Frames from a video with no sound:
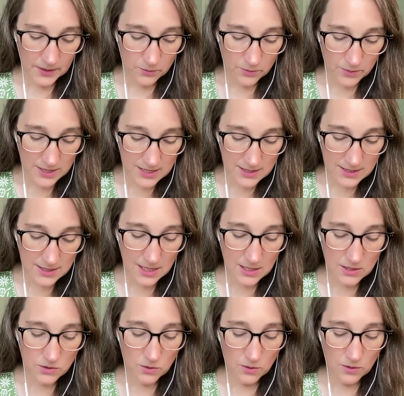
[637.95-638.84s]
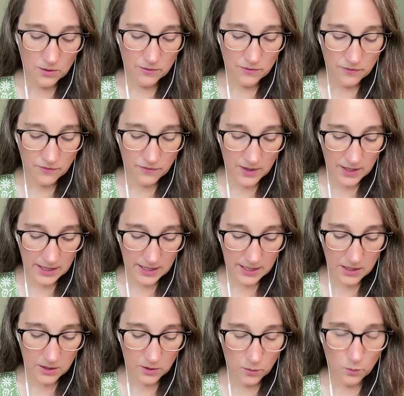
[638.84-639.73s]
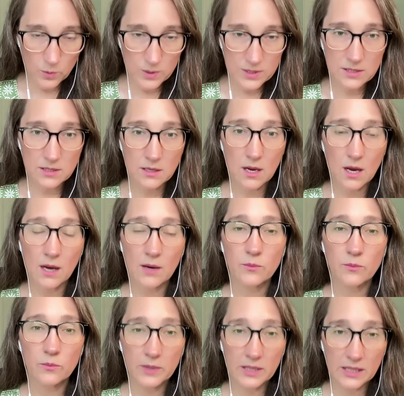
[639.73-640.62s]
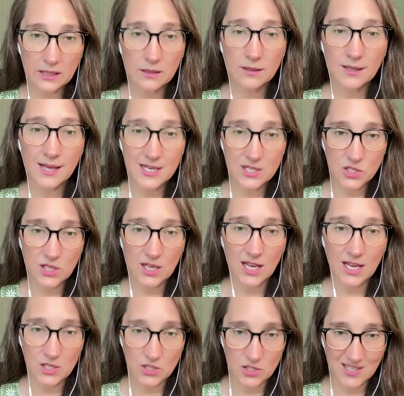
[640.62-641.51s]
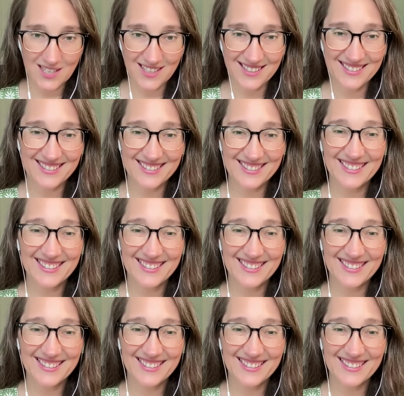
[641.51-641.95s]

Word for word: recess or fun was not real education,